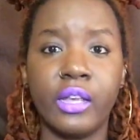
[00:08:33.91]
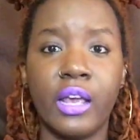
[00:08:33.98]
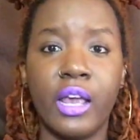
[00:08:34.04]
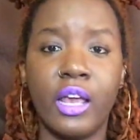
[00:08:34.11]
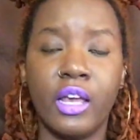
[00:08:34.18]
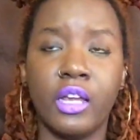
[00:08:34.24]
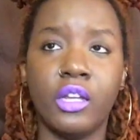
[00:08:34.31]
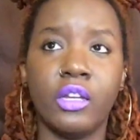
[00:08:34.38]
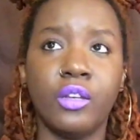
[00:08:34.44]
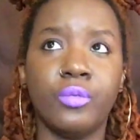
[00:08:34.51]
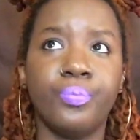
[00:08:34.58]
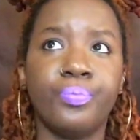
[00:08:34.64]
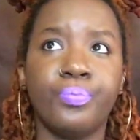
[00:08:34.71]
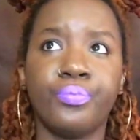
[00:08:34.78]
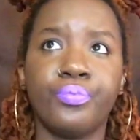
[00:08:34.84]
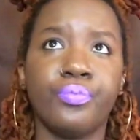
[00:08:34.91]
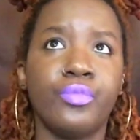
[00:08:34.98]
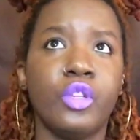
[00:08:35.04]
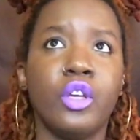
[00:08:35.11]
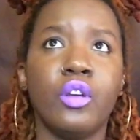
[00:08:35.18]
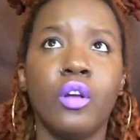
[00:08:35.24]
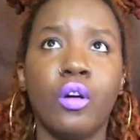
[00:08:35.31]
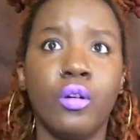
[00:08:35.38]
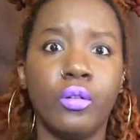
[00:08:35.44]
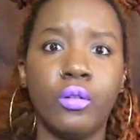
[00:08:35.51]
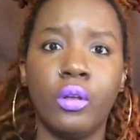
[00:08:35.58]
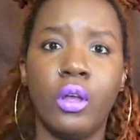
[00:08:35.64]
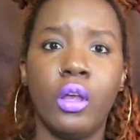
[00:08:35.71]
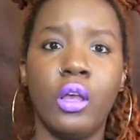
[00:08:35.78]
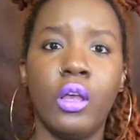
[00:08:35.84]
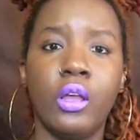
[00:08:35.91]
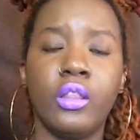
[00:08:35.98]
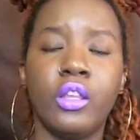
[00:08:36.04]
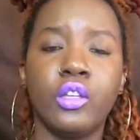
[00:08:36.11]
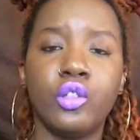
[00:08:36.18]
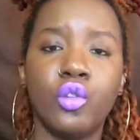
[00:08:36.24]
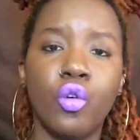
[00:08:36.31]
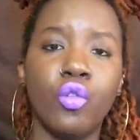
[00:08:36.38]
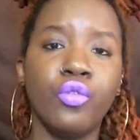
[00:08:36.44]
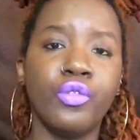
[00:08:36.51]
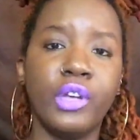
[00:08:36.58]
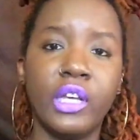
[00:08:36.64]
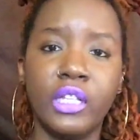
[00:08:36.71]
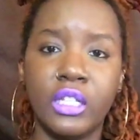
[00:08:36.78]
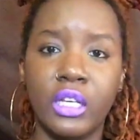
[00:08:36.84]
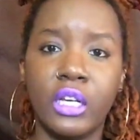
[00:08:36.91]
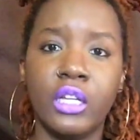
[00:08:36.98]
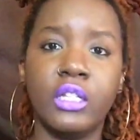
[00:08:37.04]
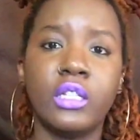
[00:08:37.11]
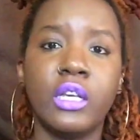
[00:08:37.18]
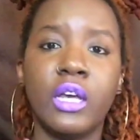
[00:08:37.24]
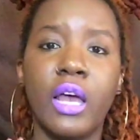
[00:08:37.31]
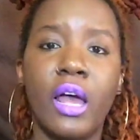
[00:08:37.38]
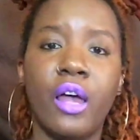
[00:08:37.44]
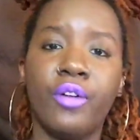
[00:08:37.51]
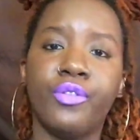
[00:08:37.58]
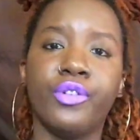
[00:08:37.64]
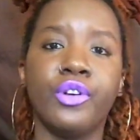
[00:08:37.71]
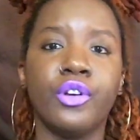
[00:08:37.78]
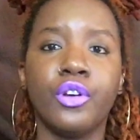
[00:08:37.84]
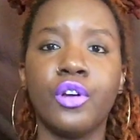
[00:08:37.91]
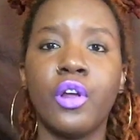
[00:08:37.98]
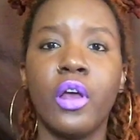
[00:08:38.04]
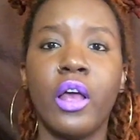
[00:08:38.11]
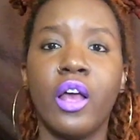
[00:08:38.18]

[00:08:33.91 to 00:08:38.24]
And, you know, there's no reason to ever